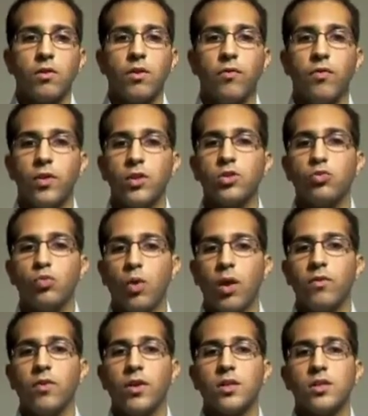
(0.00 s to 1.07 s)
The first
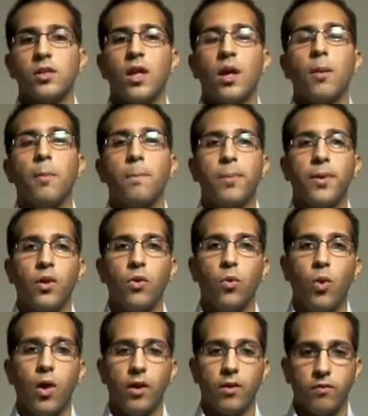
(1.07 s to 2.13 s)
wave is the
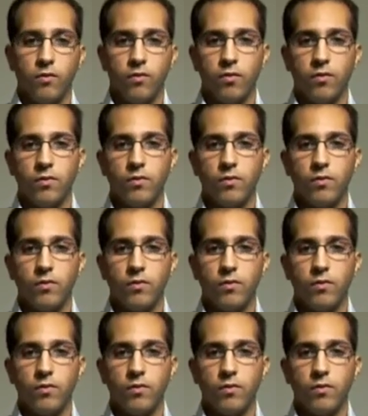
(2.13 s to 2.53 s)
P wave.